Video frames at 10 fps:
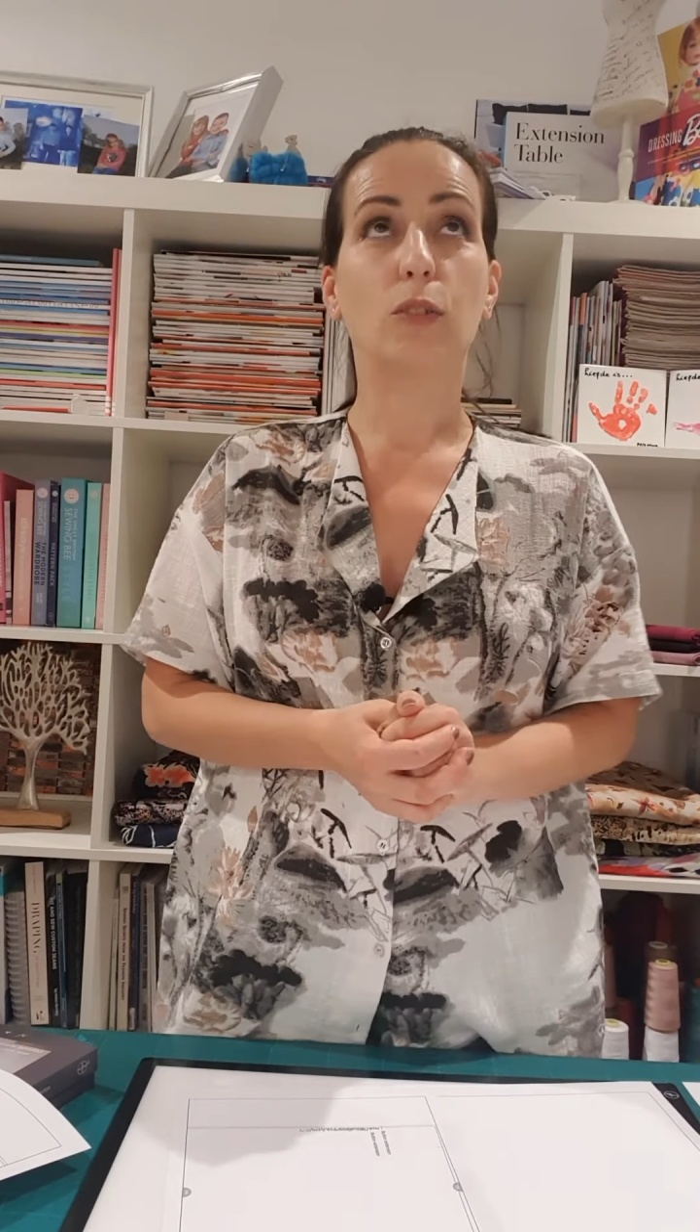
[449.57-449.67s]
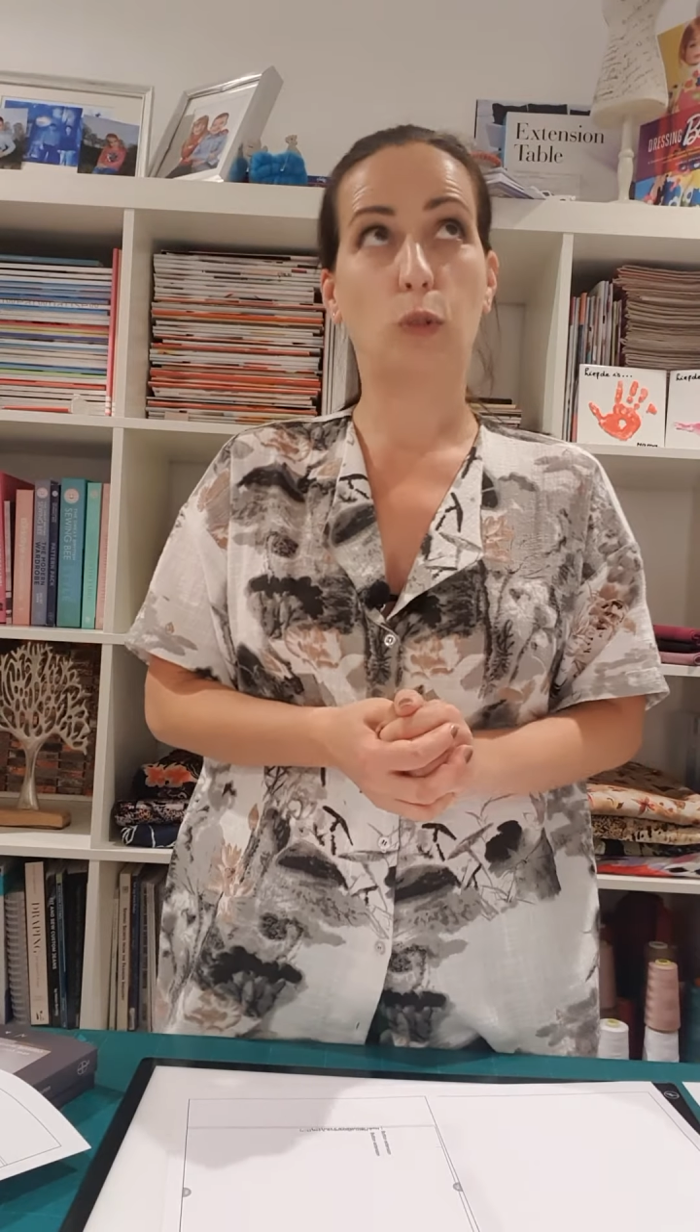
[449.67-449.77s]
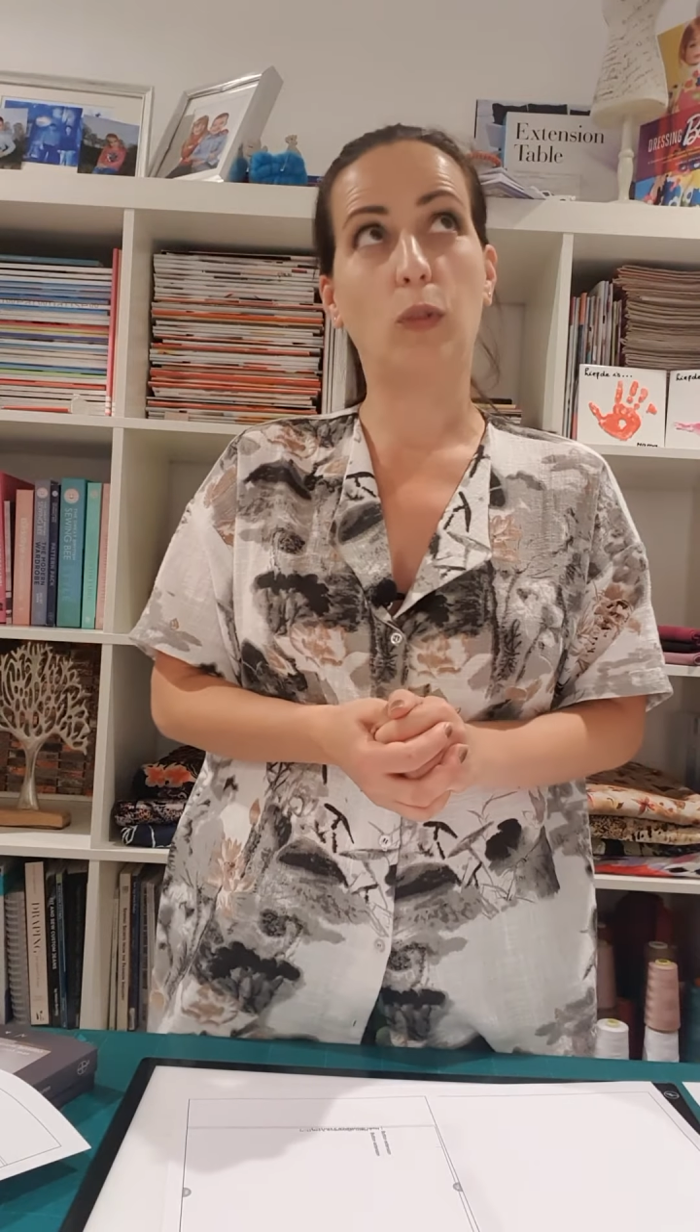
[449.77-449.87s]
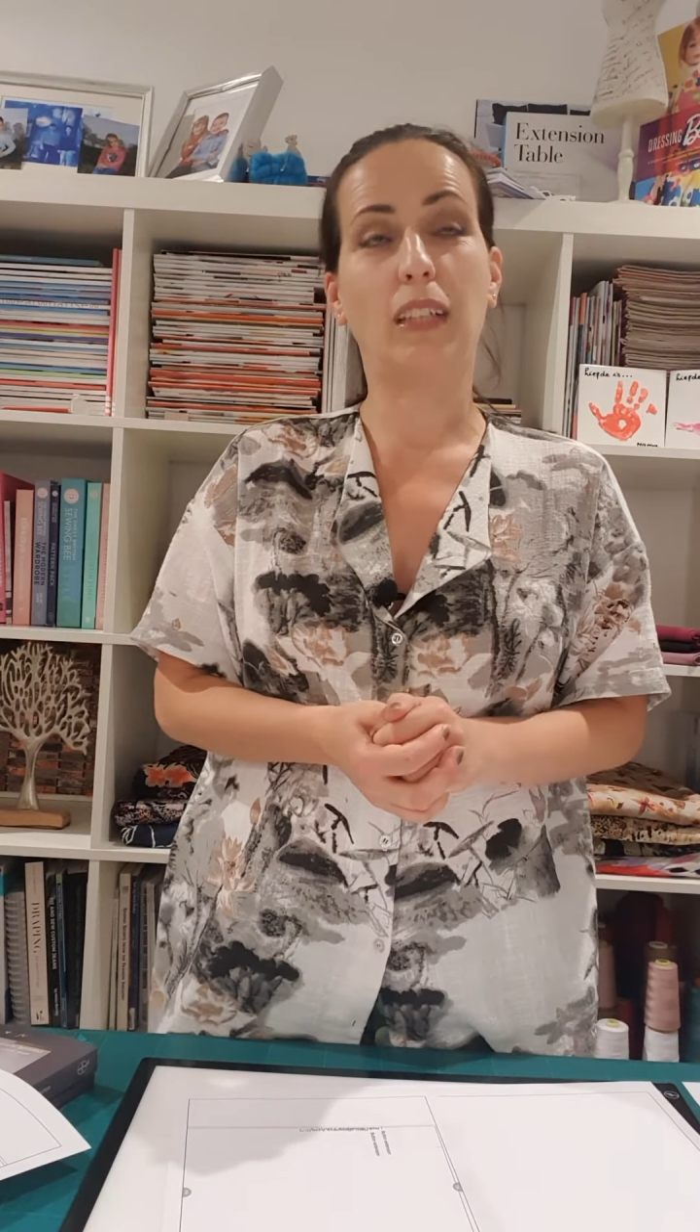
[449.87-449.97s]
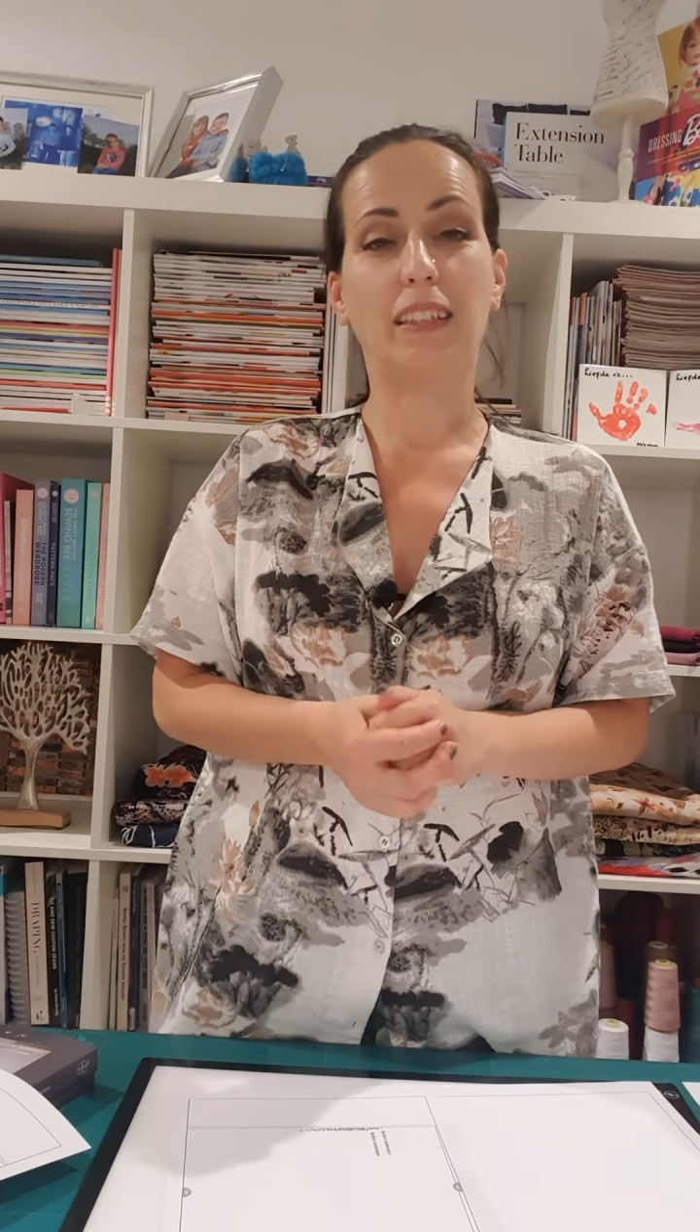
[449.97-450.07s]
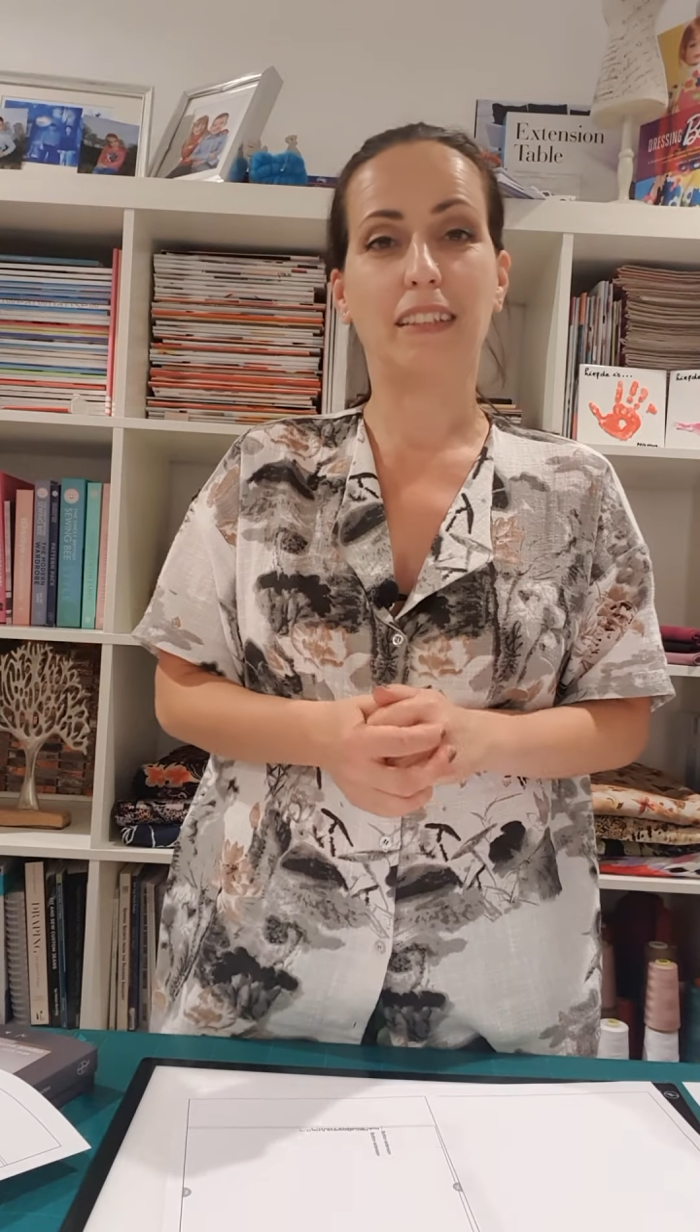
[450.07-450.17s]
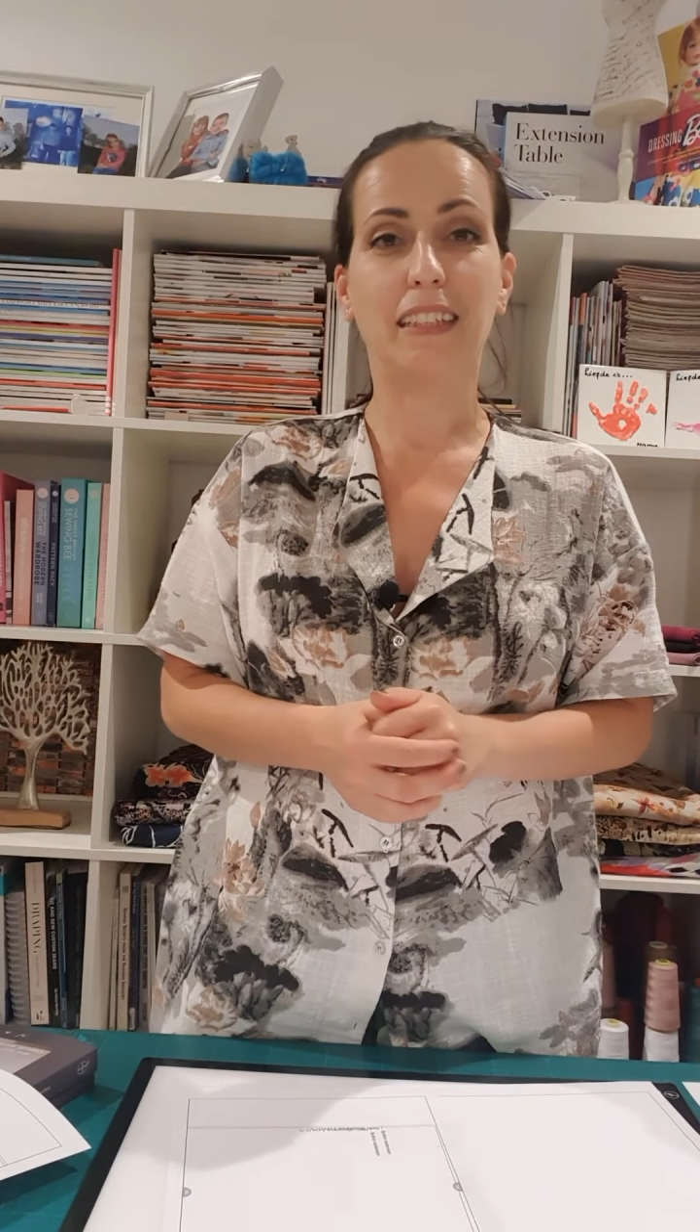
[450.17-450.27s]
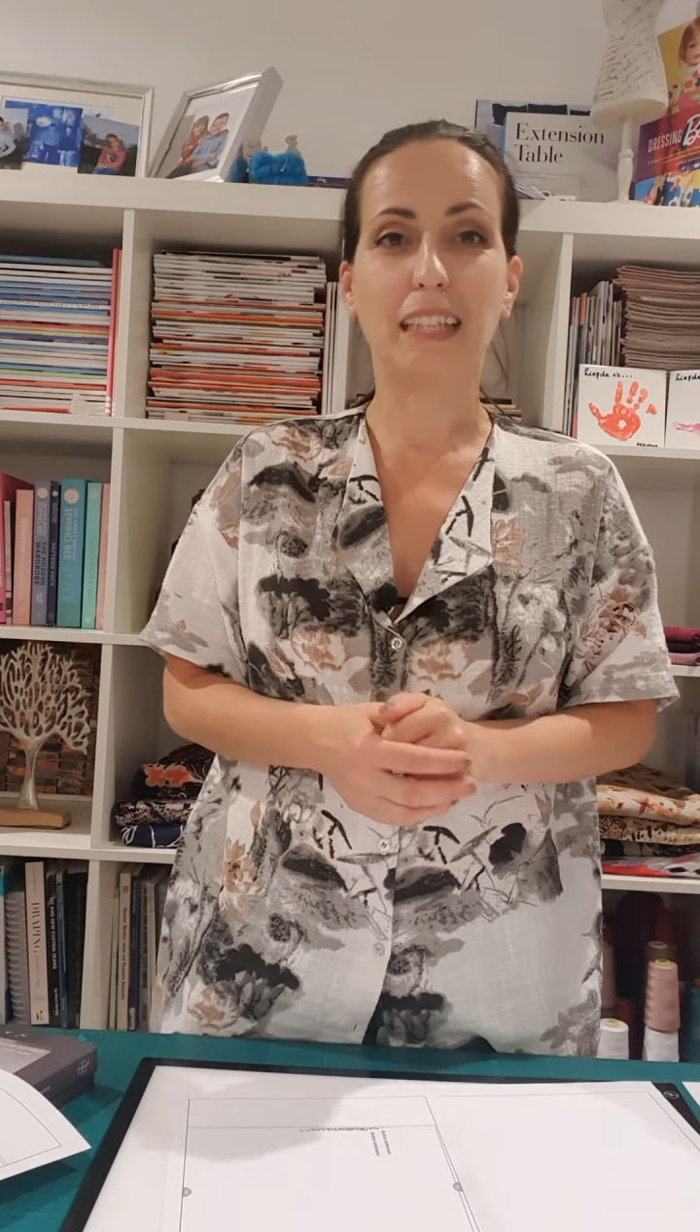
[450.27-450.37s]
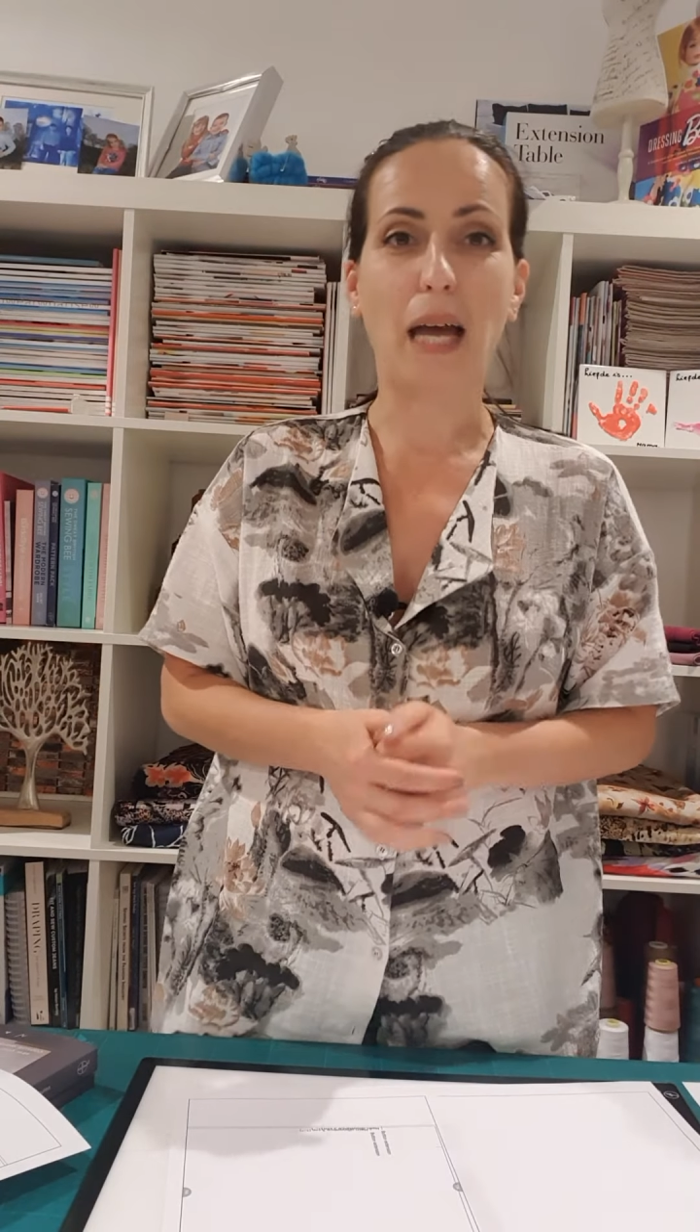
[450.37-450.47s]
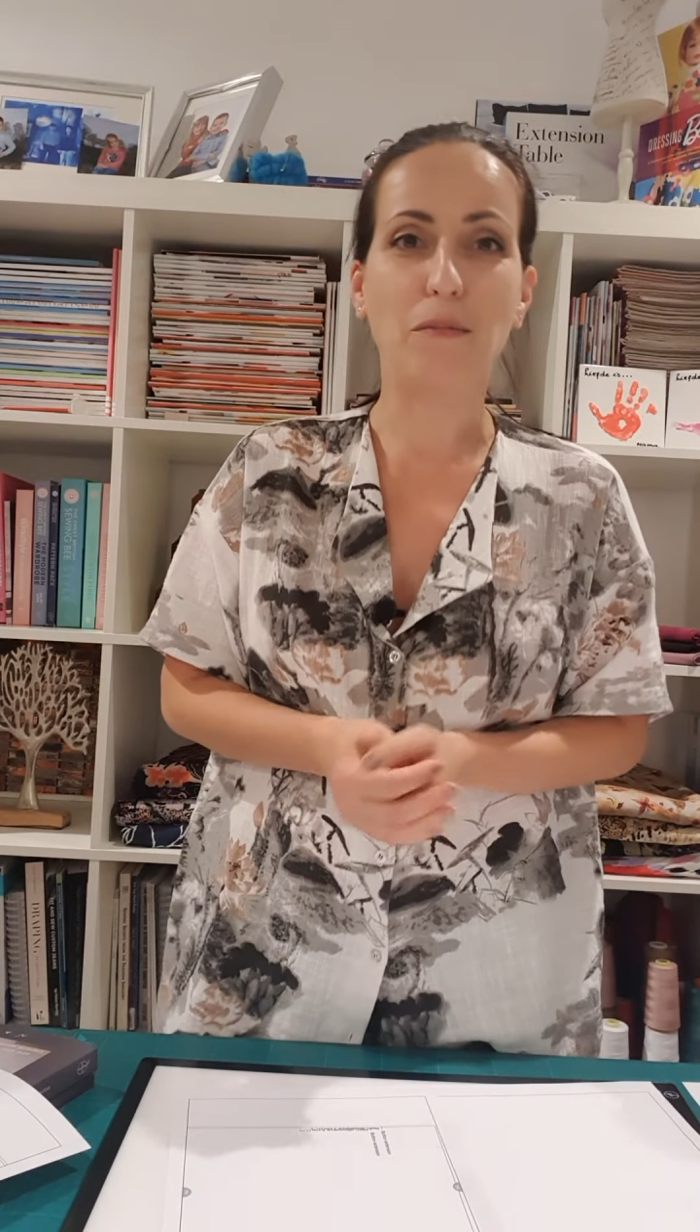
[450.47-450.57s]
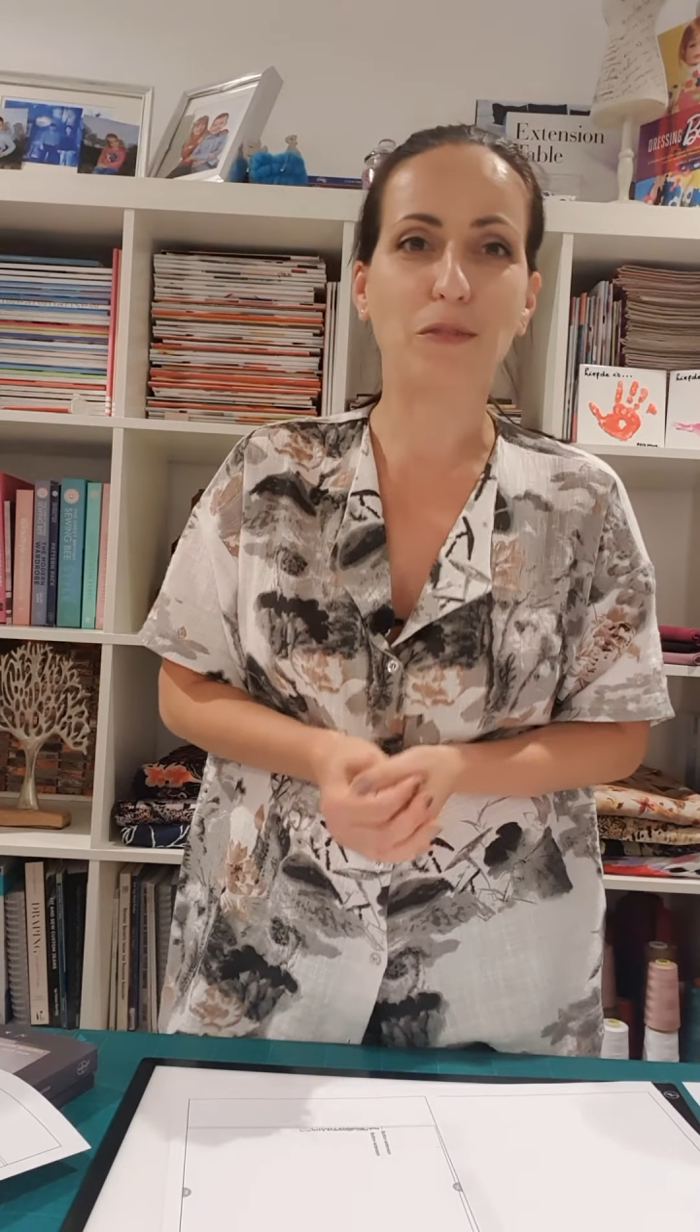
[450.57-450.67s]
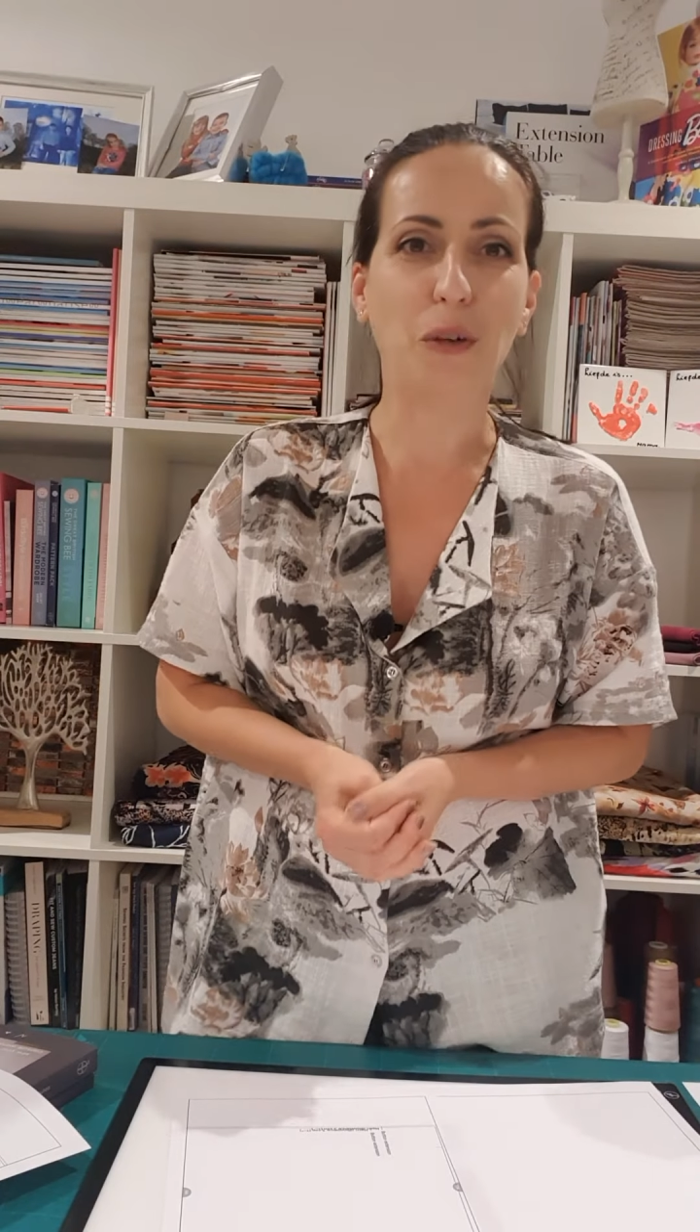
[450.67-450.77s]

tunic, this time